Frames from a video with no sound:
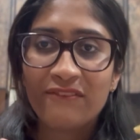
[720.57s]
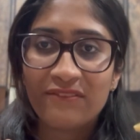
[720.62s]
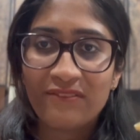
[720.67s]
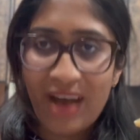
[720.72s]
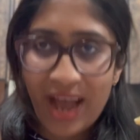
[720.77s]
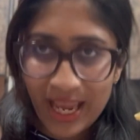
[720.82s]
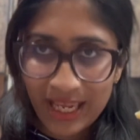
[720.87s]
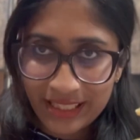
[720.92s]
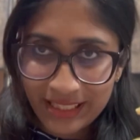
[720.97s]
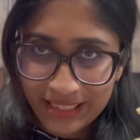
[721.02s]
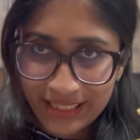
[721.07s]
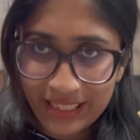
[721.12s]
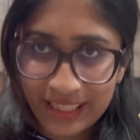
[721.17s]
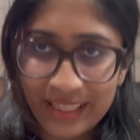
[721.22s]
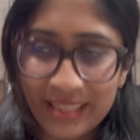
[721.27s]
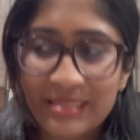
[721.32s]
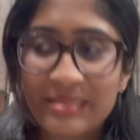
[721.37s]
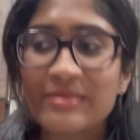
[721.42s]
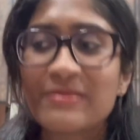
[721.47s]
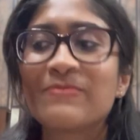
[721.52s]

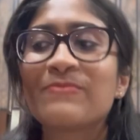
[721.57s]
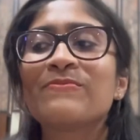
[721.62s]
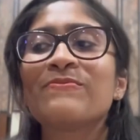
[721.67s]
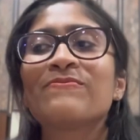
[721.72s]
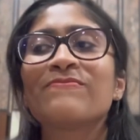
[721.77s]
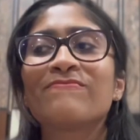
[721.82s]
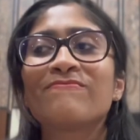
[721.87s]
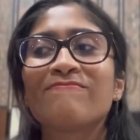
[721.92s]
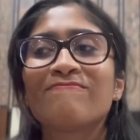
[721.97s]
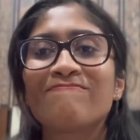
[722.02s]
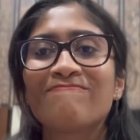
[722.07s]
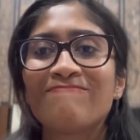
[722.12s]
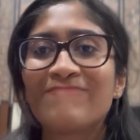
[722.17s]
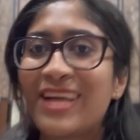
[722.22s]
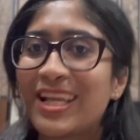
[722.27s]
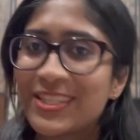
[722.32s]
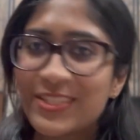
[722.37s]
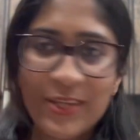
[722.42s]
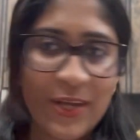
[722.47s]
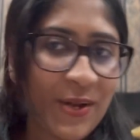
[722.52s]
wisely.
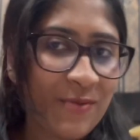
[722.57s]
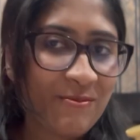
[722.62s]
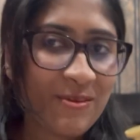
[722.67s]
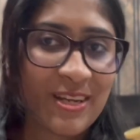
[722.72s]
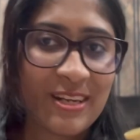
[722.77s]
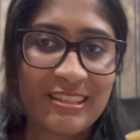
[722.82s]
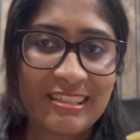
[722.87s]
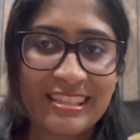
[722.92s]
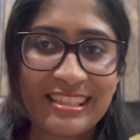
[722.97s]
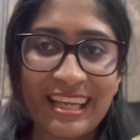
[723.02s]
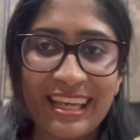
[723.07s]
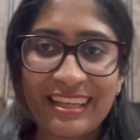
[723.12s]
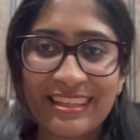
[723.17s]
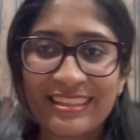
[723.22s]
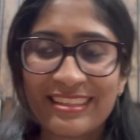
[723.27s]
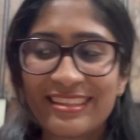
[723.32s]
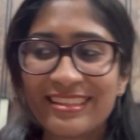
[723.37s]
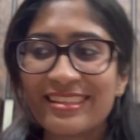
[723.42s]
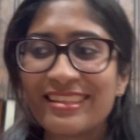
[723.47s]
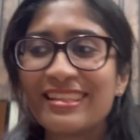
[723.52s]
That's all I'm gonna say.
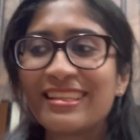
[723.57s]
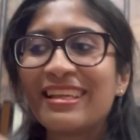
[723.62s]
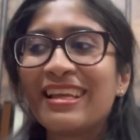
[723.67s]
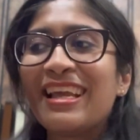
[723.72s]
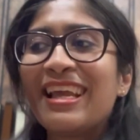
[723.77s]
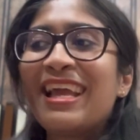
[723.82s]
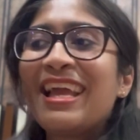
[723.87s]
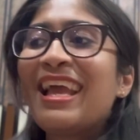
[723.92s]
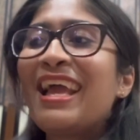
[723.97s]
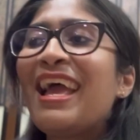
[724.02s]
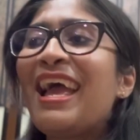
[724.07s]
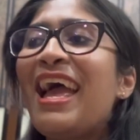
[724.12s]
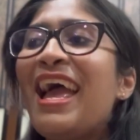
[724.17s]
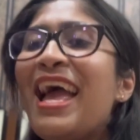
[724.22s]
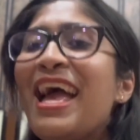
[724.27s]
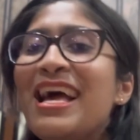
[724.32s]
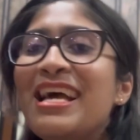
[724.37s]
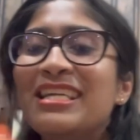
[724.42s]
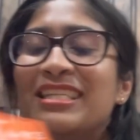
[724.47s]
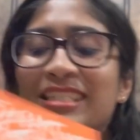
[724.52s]

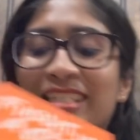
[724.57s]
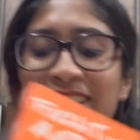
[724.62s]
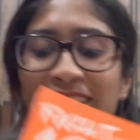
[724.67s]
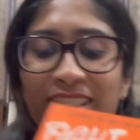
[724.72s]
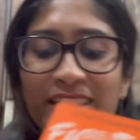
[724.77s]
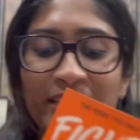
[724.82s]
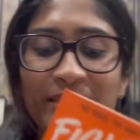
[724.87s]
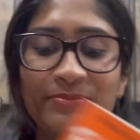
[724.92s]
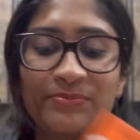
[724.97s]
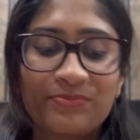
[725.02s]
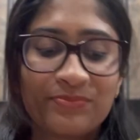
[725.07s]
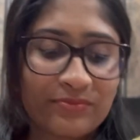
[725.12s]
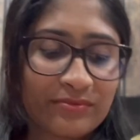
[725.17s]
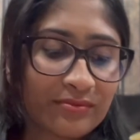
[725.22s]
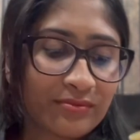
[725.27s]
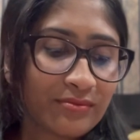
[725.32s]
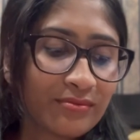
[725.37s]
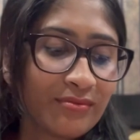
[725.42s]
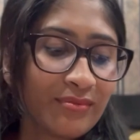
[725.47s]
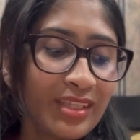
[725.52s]
And
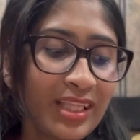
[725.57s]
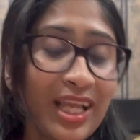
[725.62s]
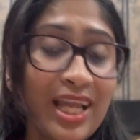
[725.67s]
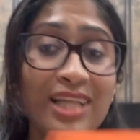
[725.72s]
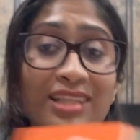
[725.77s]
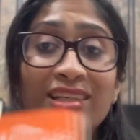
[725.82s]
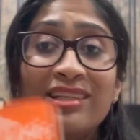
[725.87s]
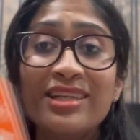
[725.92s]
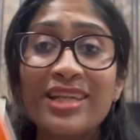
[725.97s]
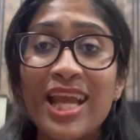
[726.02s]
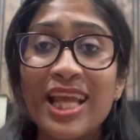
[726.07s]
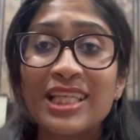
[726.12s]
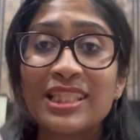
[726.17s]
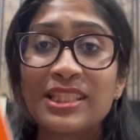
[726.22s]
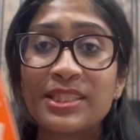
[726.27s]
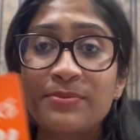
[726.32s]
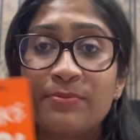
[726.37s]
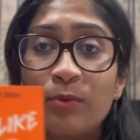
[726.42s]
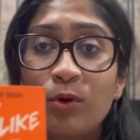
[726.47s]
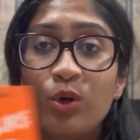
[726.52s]
the
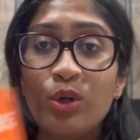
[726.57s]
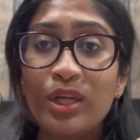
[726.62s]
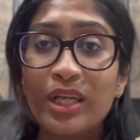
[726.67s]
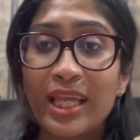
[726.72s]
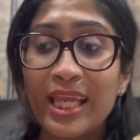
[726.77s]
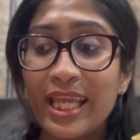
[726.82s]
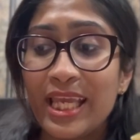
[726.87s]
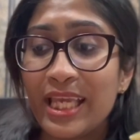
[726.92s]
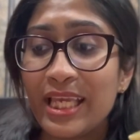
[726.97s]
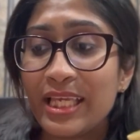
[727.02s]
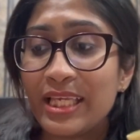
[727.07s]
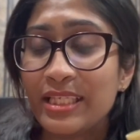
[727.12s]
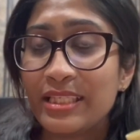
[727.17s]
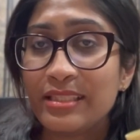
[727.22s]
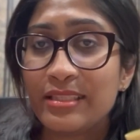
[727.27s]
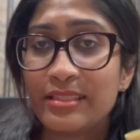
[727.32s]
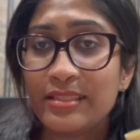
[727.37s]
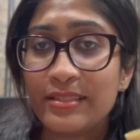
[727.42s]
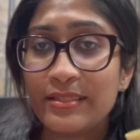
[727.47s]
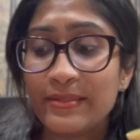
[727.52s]
next book
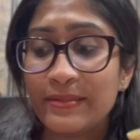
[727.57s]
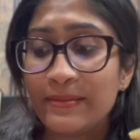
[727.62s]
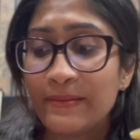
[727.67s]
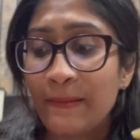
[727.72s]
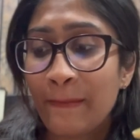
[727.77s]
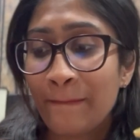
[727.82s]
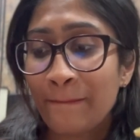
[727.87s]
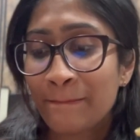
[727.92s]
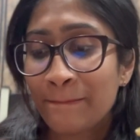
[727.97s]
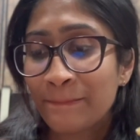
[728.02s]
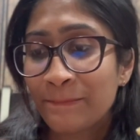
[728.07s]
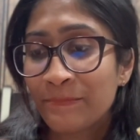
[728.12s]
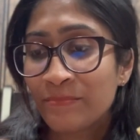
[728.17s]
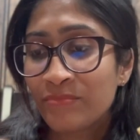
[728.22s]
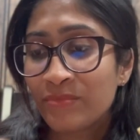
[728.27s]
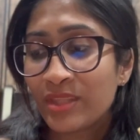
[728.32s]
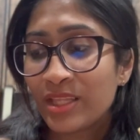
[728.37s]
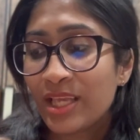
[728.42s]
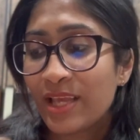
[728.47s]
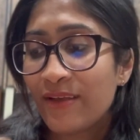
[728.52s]
is
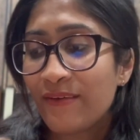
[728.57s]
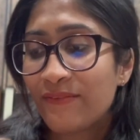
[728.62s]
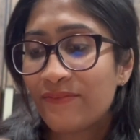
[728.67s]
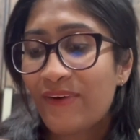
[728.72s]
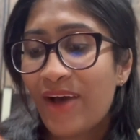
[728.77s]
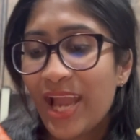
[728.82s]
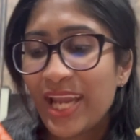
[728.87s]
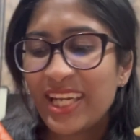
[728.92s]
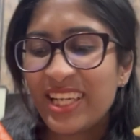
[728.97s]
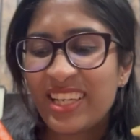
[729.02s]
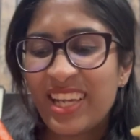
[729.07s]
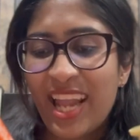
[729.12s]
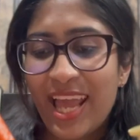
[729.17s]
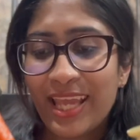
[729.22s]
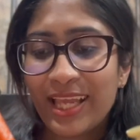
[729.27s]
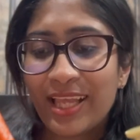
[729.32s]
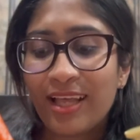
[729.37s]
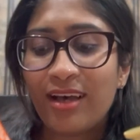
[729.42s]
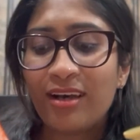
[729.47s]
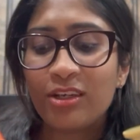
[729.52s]
Fight
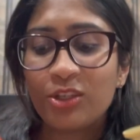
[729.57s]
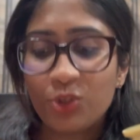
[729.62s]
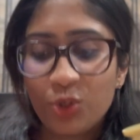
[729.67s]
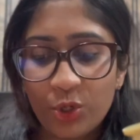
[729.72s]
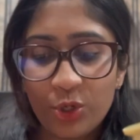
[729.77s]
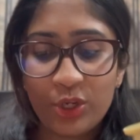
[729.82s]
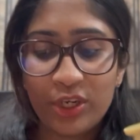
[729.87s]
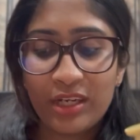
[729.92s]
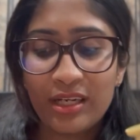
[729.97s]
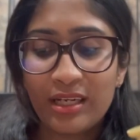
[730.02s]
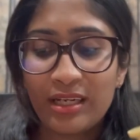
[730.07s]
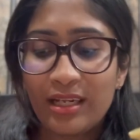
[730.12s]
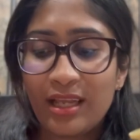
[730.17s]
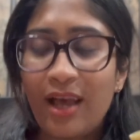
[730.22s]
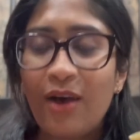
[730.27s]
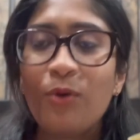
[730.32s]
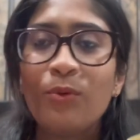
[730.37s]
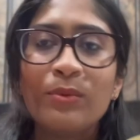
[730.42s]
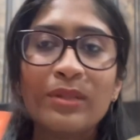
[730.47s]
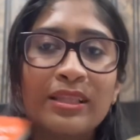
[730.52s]
Like a Girl.
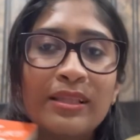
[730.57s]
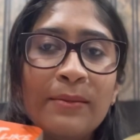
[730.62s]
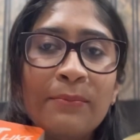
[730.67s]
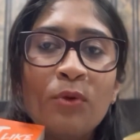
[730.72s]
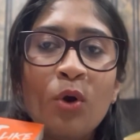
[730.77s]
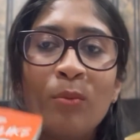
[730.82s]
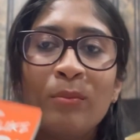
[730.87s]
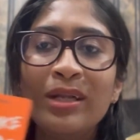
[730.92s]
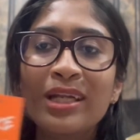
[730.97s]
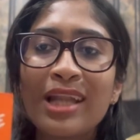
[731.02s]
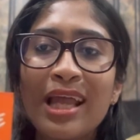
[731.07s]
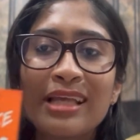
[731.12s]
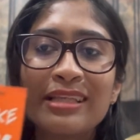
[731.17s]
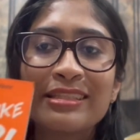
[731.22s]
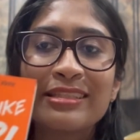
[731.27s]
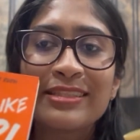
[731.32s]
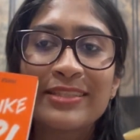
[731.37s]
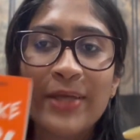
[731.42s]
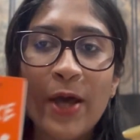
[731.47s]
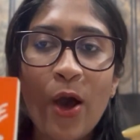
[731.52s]
The moment I
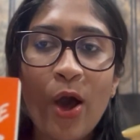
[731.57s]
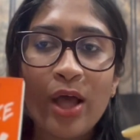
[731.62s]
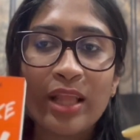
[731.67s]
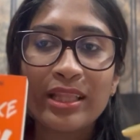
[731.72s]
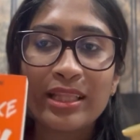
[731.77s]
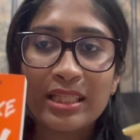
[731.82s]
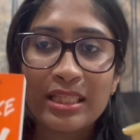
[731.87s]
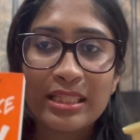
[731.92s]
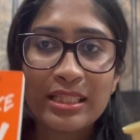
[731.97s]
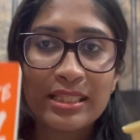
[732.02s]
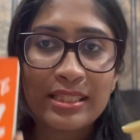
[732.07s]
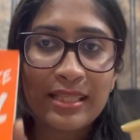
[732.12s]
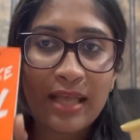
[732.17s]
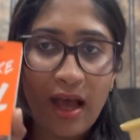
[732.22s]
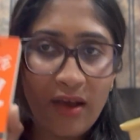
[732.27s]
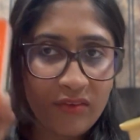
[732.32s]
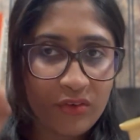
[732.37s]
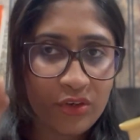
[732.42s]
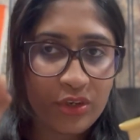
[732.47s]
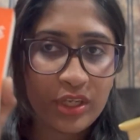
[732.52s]
saw this
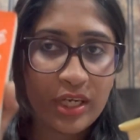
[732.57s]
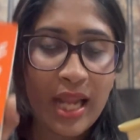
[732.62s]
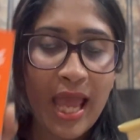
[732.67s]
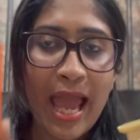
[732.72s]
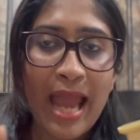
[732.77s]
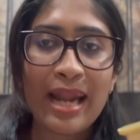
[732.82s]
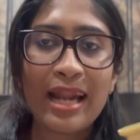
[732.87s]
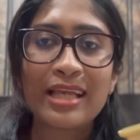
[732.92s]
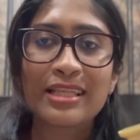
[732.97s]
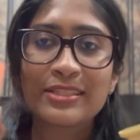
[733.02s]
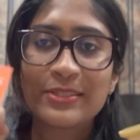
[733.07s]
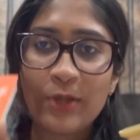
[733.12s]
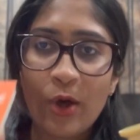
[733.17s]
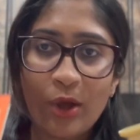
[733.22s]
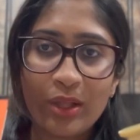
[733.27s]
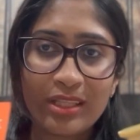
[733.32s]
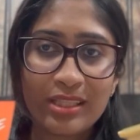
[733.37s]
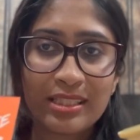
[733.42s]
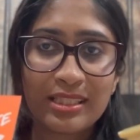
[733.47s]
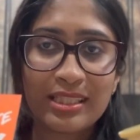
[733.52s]
cover and I
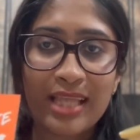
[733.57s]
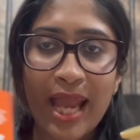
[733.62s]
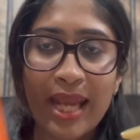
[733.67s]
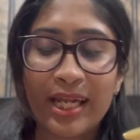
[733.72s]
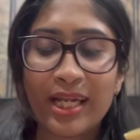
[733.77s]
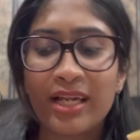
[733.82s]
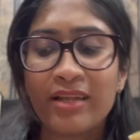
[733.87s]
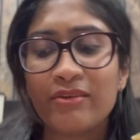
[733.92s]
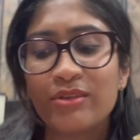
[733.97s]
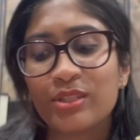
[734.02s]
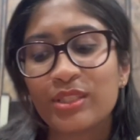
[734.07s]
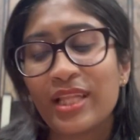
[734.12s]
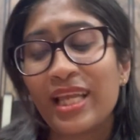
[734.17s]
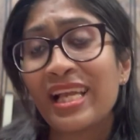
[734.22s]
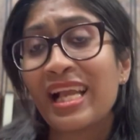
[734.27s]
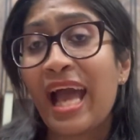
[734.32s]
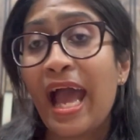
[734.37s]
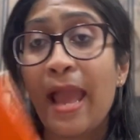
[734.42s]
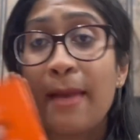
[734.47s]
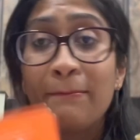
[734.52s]
saw this title, I was
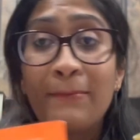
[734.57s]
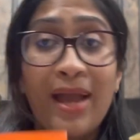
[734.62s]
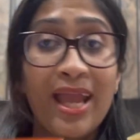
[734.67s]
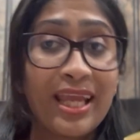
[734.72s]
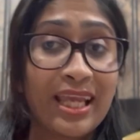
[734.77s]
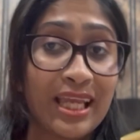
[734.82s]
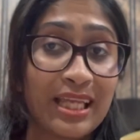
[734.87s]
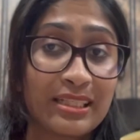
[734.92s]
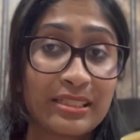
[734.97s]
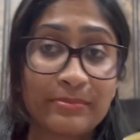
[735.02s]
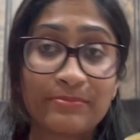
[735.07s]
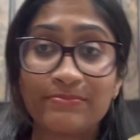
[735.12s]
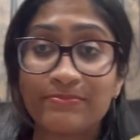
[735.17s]
like, I'm buying it.